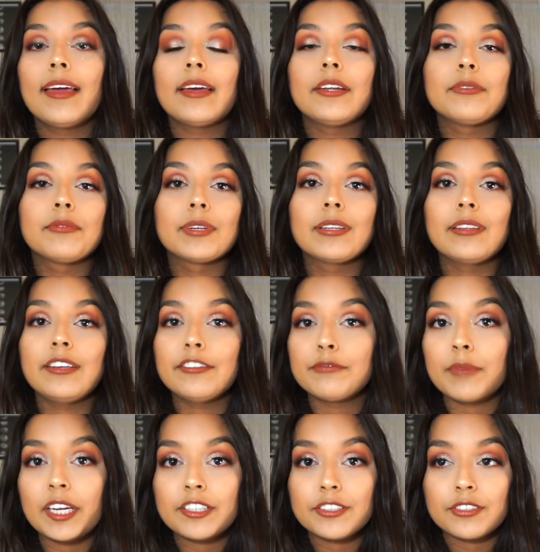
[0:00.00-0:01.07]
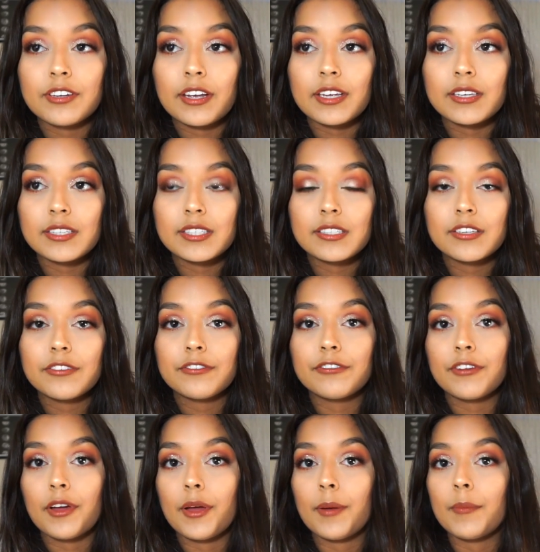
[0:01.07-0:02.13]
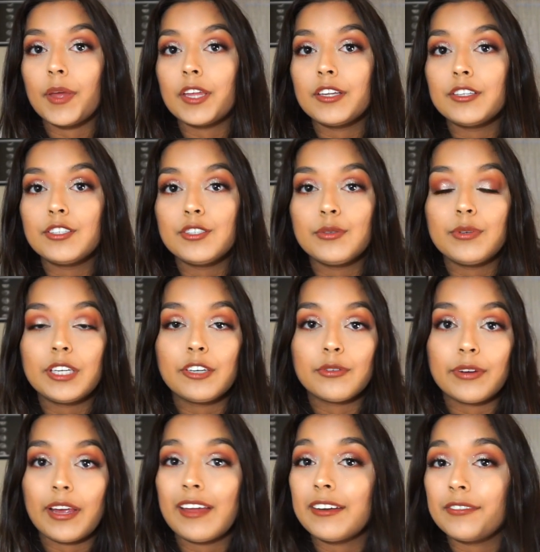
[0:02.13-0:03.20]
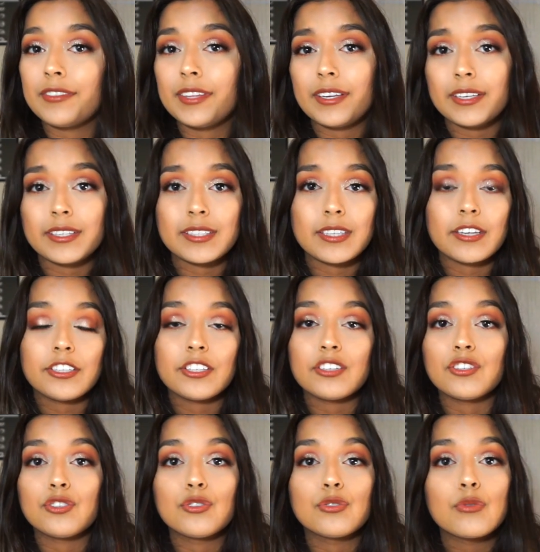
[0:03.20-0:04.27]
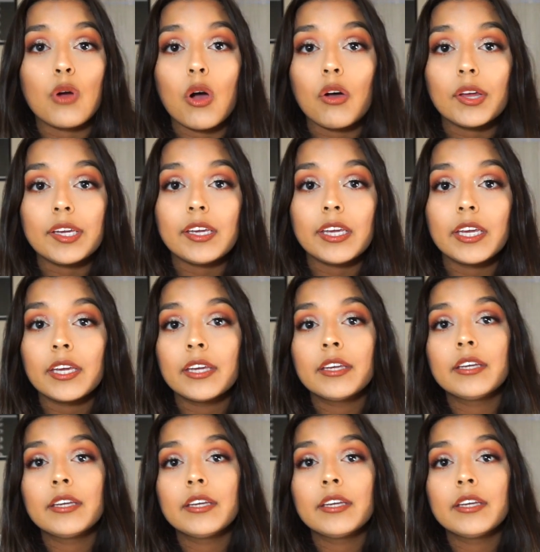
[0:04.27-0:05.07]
and relieve my stress from doing creative things such as drawing,